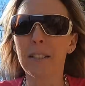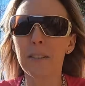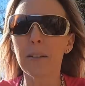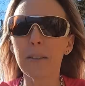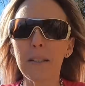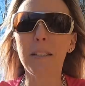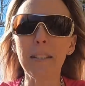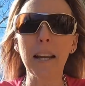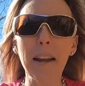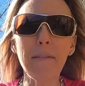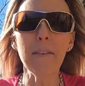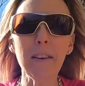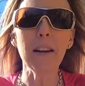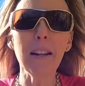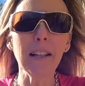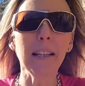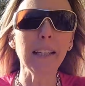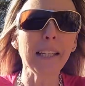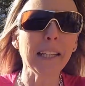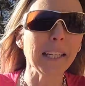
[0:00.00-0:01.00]
So it's
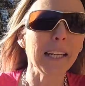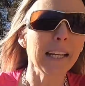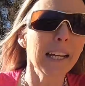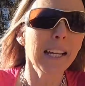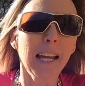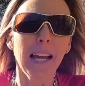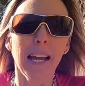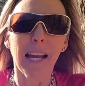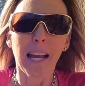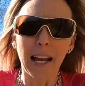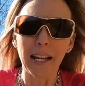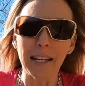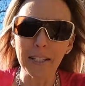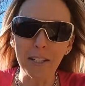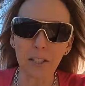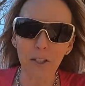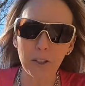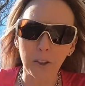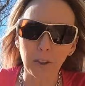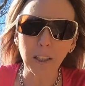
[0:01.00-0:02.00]
definitely a
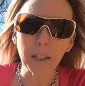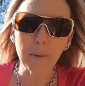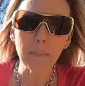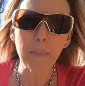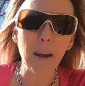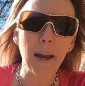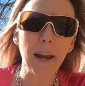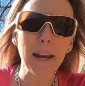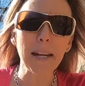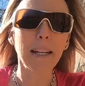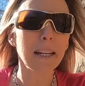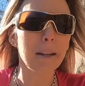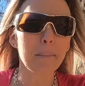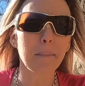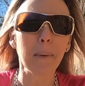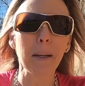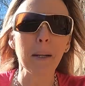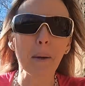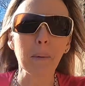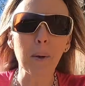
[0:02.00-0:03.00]
sturdy bike,
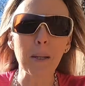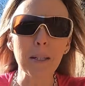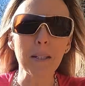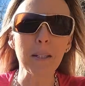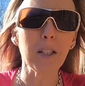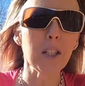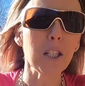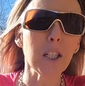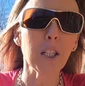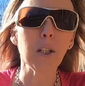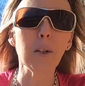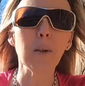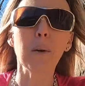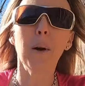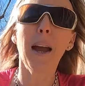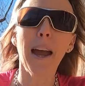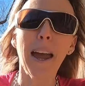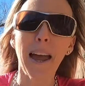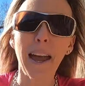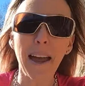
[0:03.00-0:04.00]
but it wasn't too
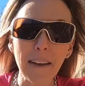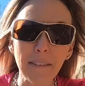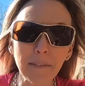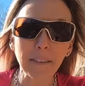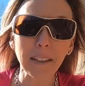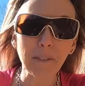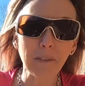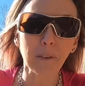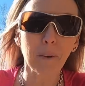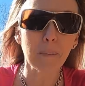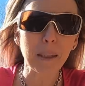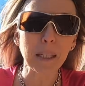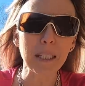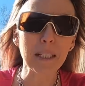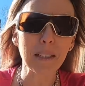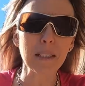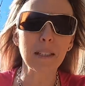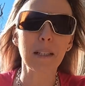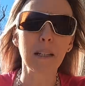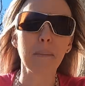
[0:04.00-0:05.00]
heavy for me
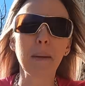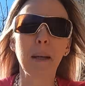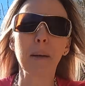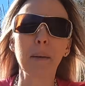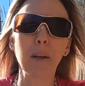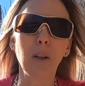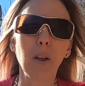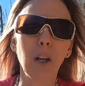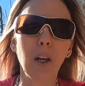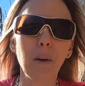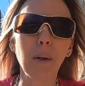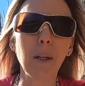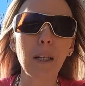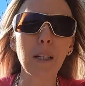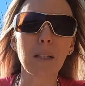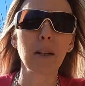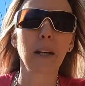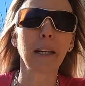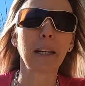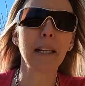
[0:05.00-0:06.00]
just to be able to load
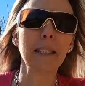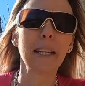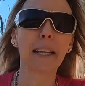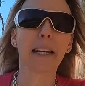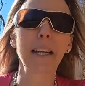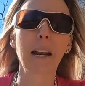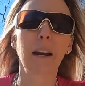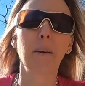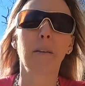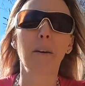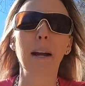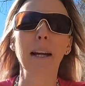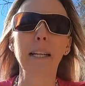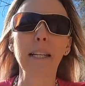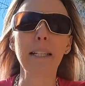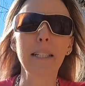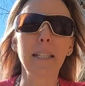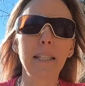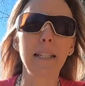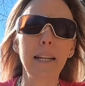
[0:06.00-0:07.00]
it so I can take it out
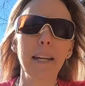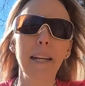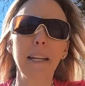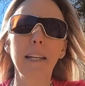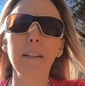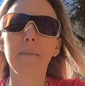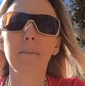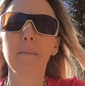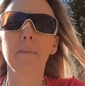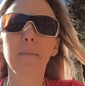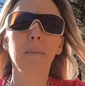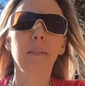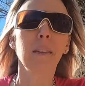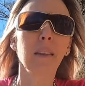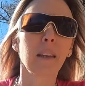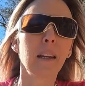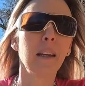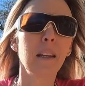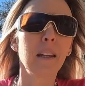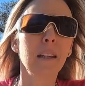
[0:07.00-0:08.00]
riding today.
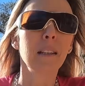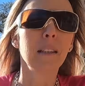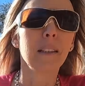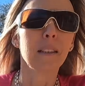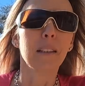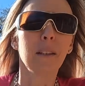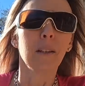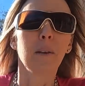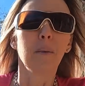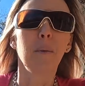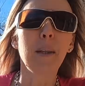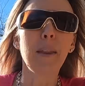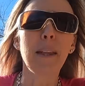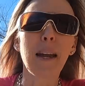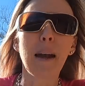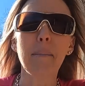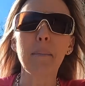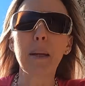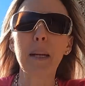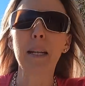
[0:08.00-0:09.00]
With
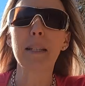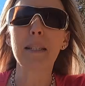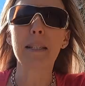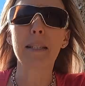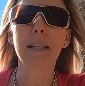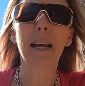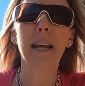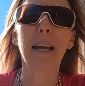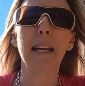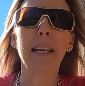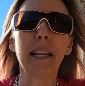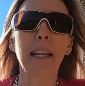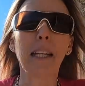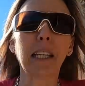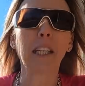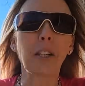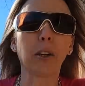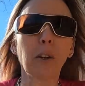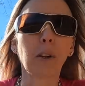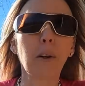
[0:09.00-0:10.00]
that being said,
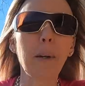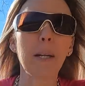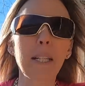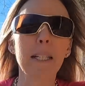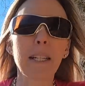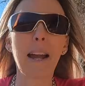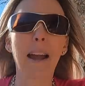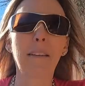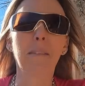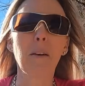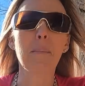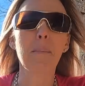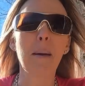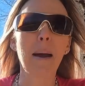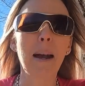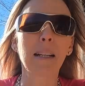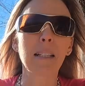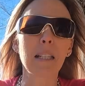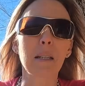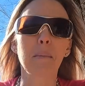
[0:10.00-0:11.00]
you're going to have a
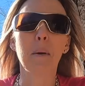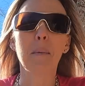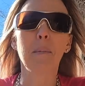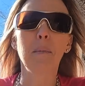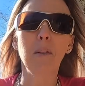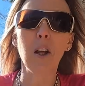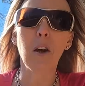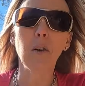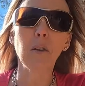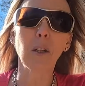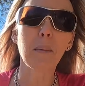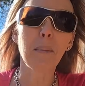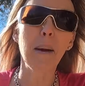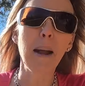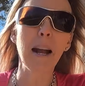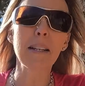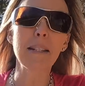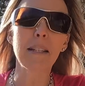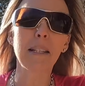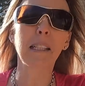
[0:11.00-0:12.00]
maximum load
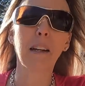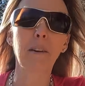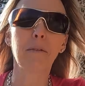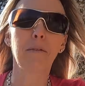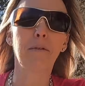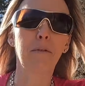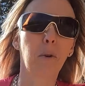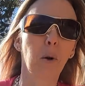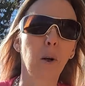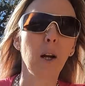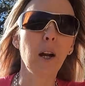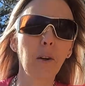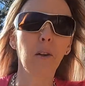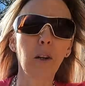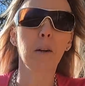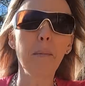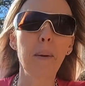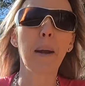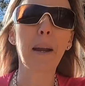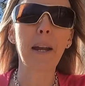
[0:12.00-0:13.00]
capacity of
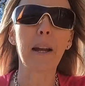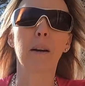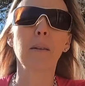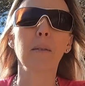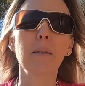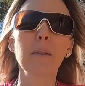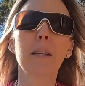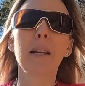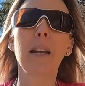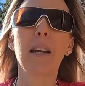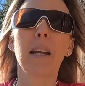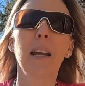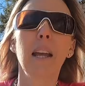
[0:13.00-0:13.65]
400 pounds,